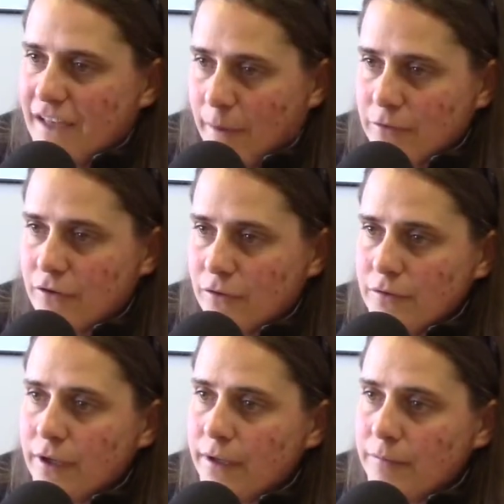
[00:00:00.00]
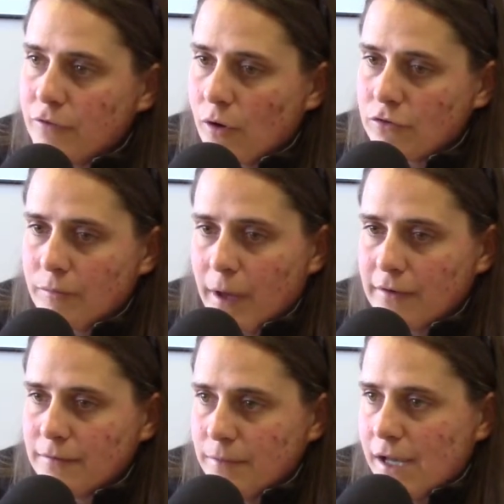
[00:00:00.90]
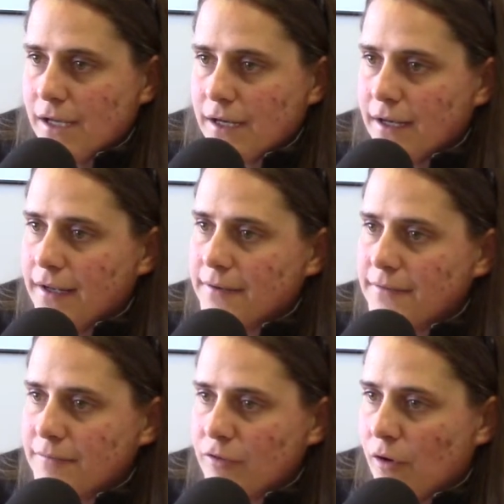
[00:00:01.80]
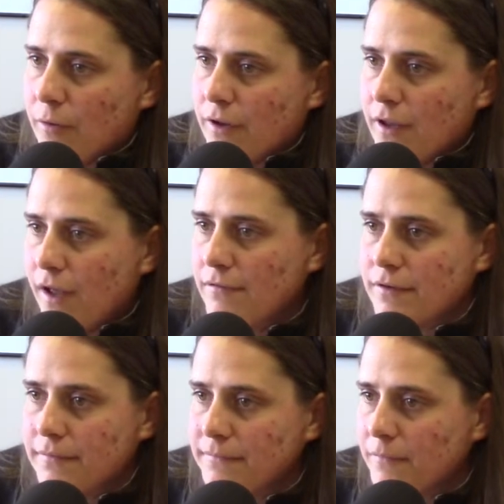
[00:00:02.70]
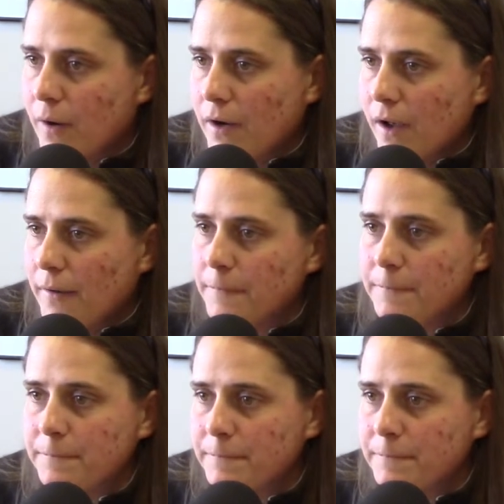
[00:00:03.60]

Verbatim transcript: Absolutely. Throw some eggs and bacon in it and throw it in the oven. Why not? Oh